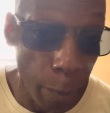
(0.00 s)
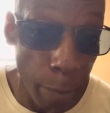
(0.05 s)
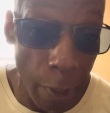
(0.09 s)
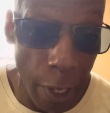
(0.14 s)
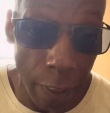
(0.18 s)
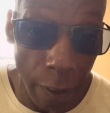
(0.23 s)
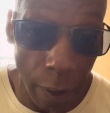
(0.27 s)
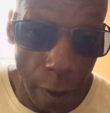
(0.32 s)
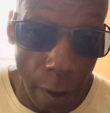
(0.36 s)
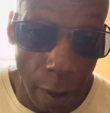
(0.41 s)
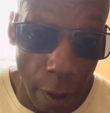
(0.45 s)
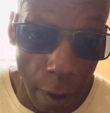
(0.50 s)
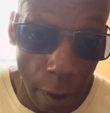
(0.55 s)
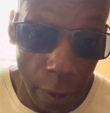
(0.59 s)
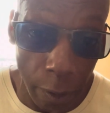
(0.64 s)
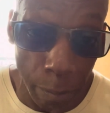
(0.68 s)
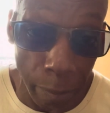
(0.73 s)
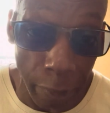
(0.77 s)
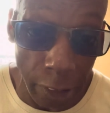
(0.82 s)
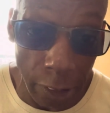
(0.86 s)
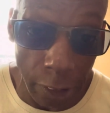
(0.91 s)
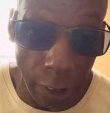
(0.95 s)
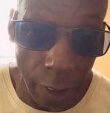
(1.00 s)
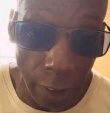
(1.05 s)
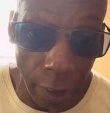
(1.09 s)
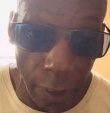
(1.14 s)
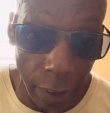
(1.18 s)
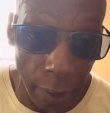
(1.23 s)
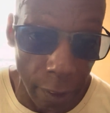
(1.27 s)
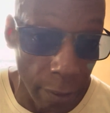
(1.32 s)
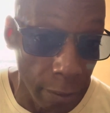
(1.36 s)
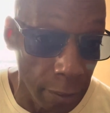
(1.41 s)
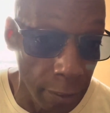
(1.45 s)
mother called
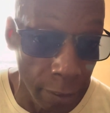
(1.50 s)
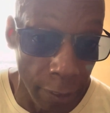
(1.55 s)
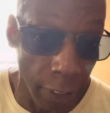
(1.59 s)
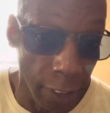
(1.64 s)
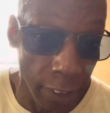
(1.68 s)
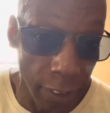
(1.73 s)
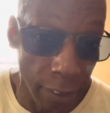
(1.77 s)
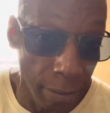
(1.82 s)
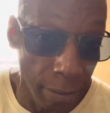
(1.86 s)
Michigan because